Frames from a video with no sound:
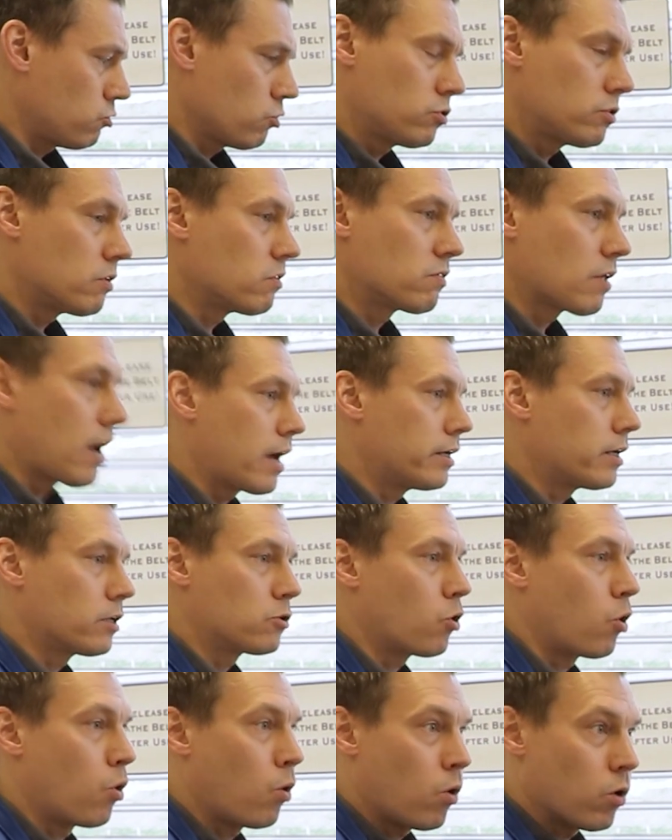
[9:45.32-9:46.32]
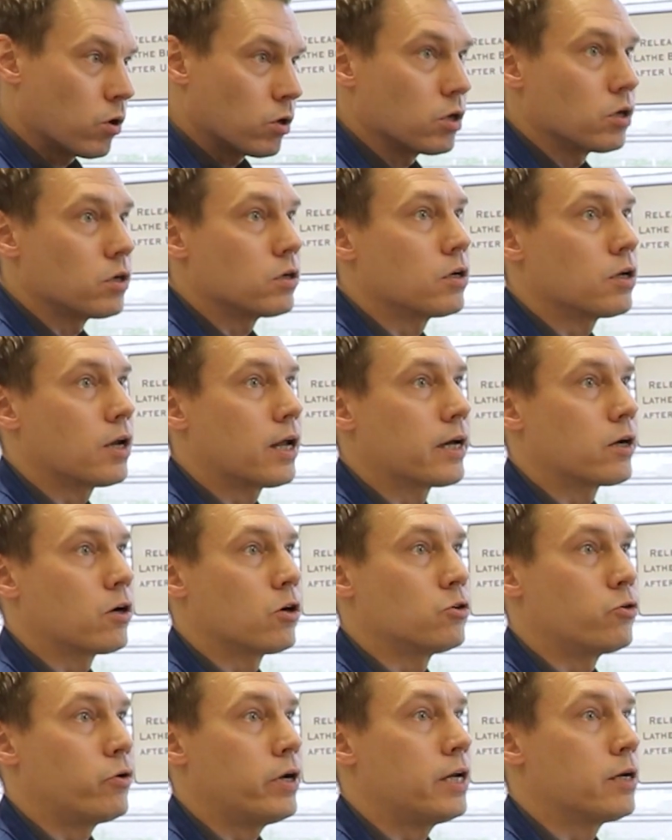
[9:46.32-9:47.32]
not designed at all like
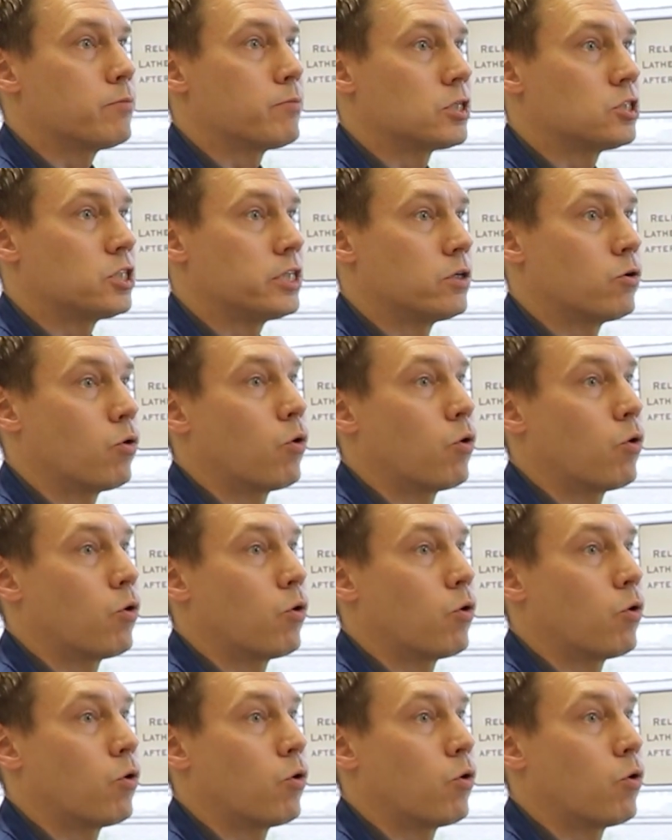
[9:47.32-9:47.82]
a drilling machine